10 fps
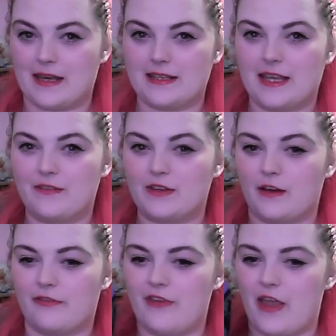giving off
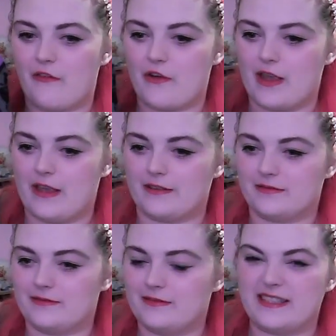very
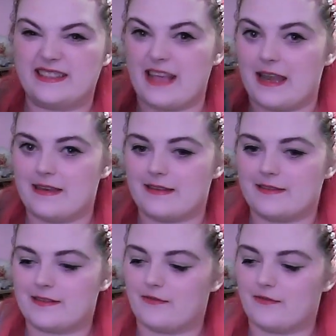Descendants